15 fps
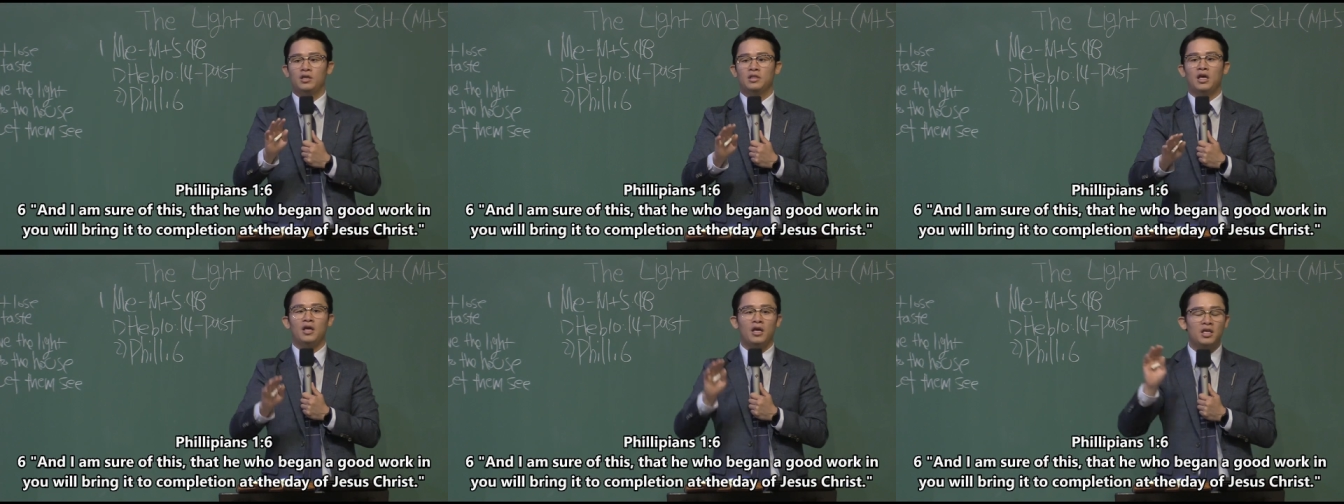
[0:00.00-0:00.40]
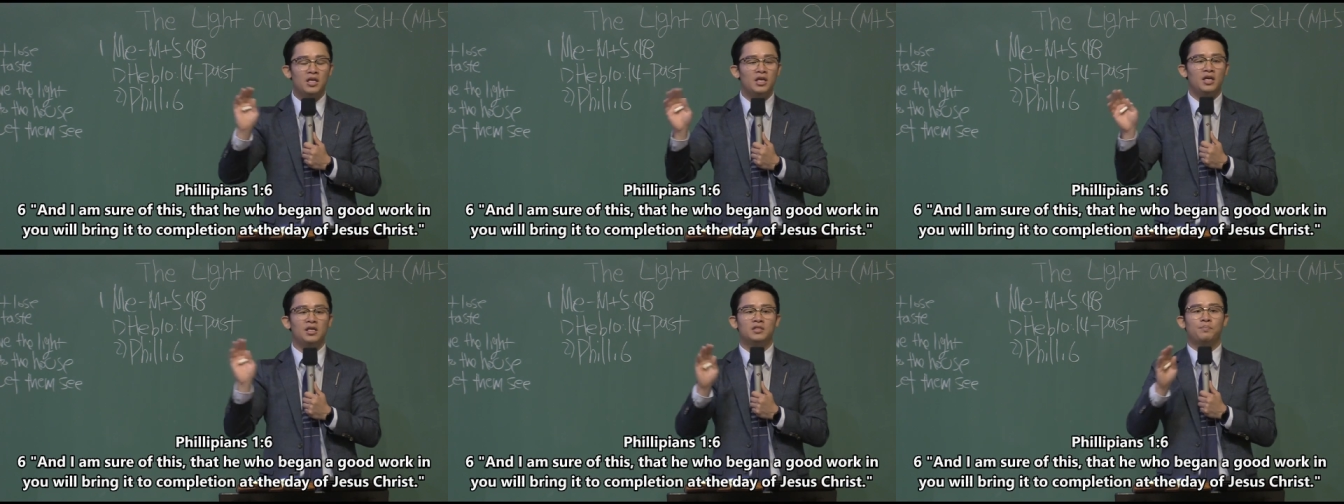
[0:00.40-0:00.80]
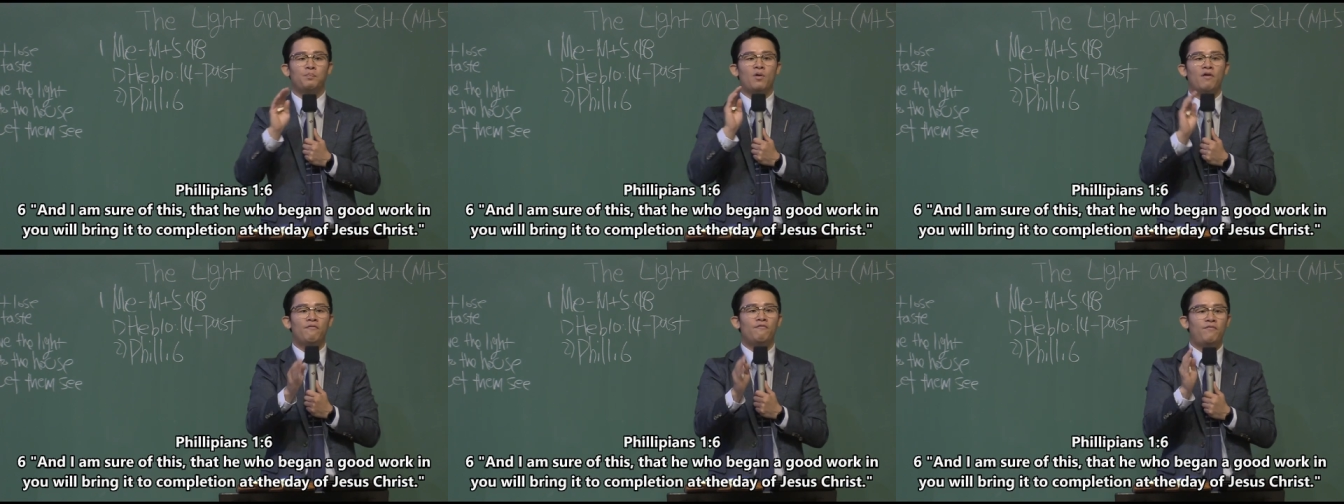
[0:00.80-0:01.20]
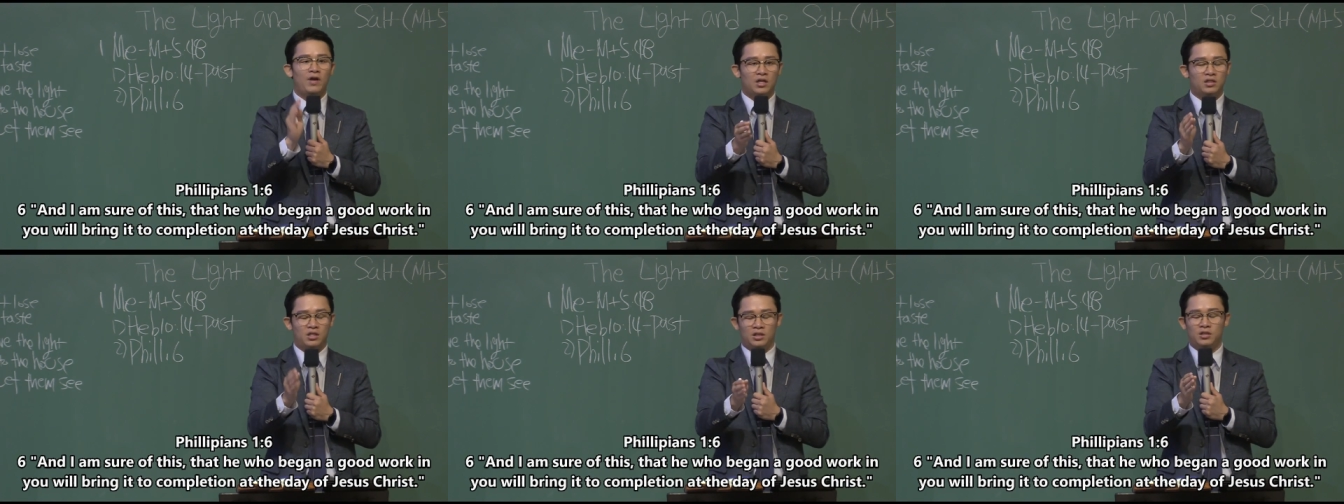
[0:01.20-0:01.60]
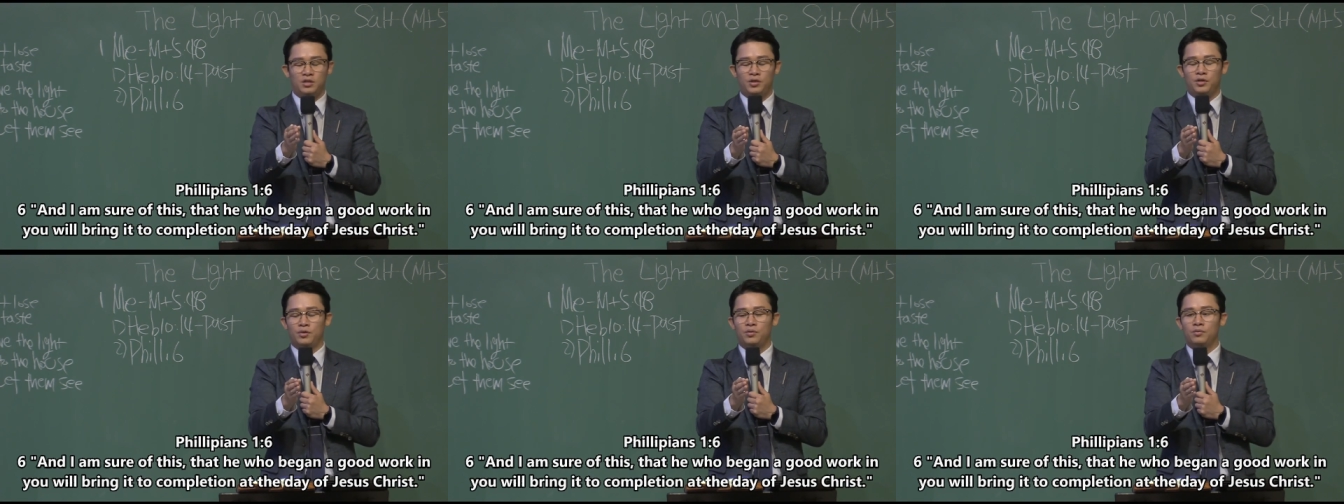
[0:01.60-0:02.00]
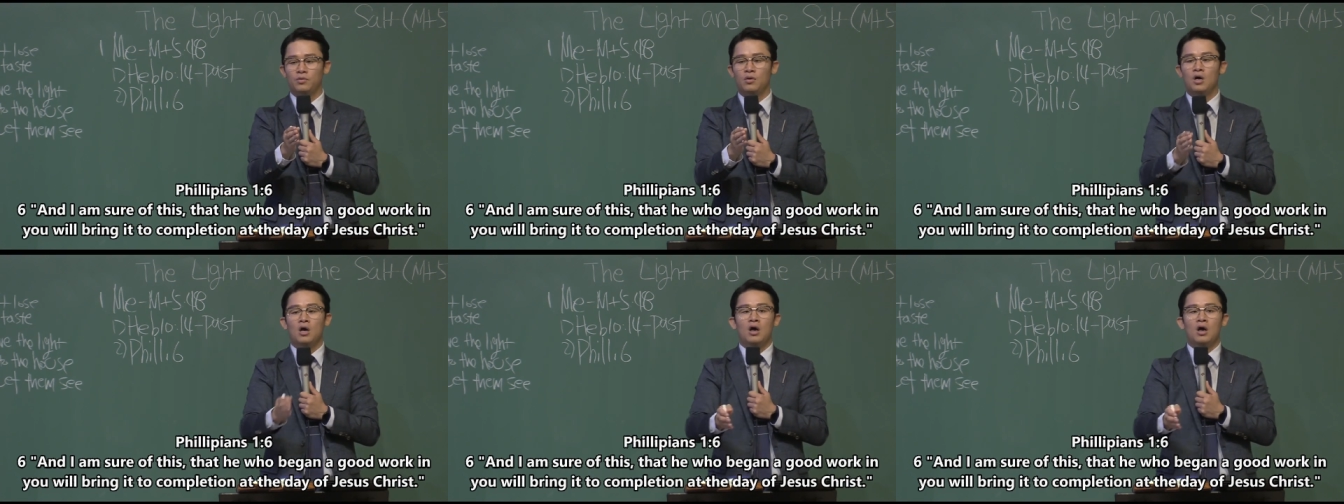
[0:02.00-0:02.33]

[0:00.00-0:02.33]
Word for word: that He is perfected you